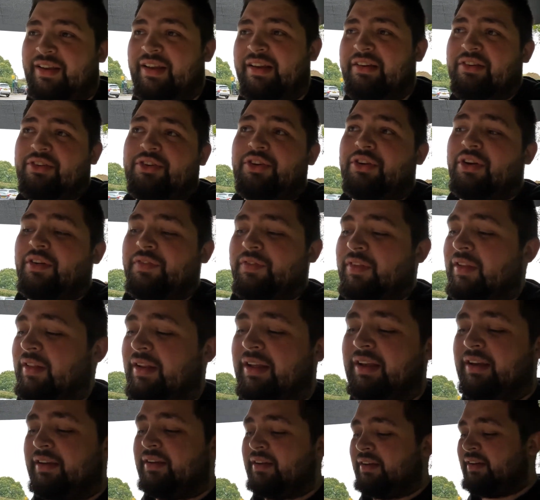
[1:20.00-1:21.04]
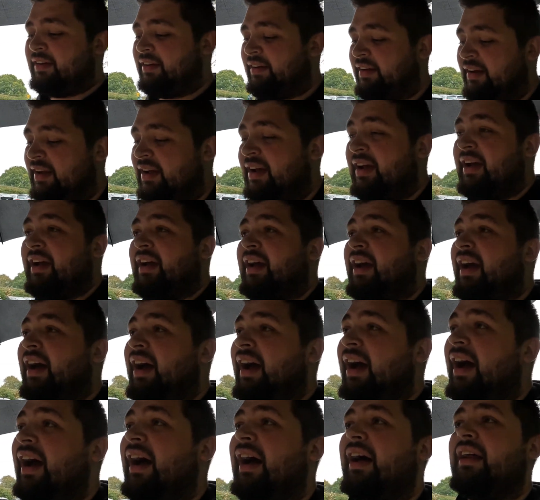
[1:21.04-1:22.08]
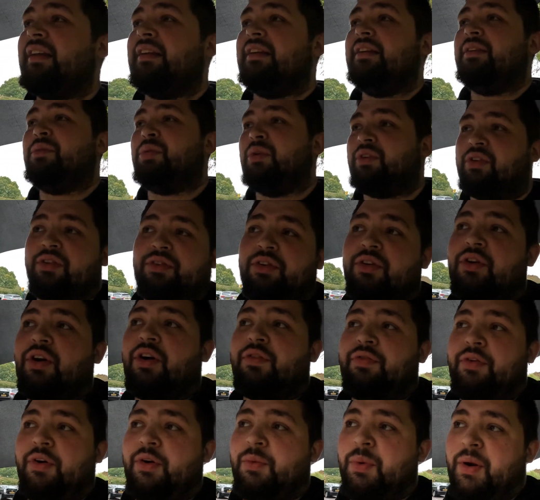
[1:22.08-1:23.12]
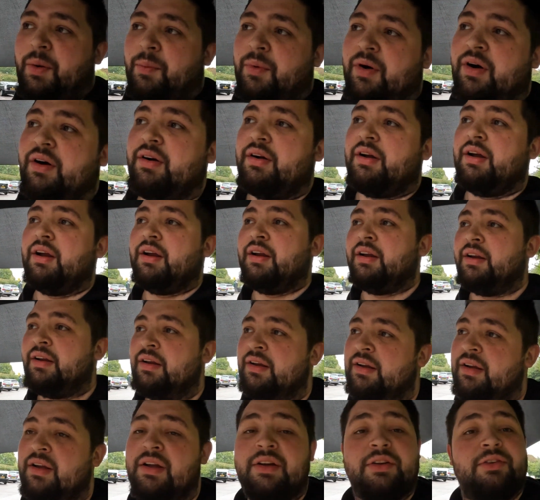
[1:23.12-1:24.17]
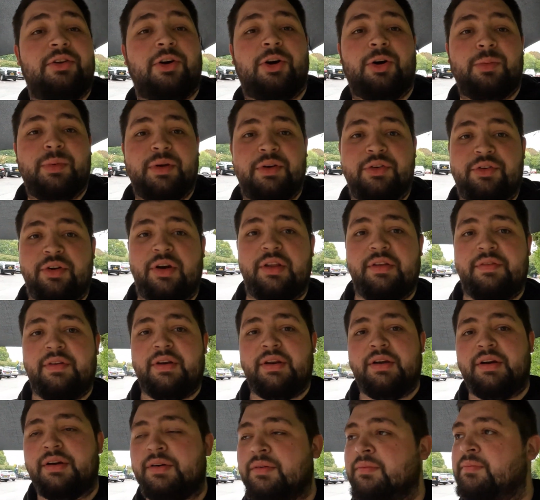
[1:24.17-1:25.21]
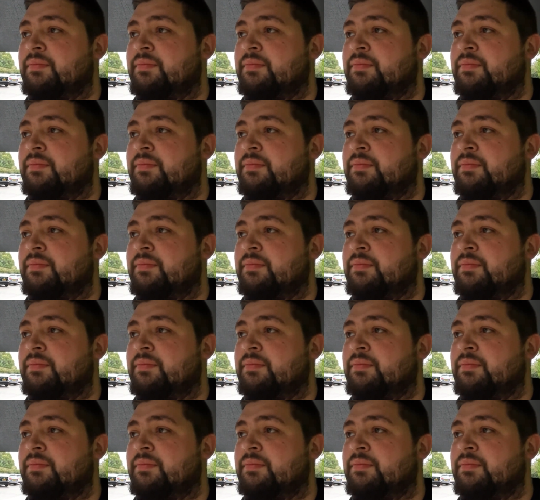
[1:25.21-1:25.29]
he's good off the lead, and we're just going to go for a quick walk. So hope you enjoy the video.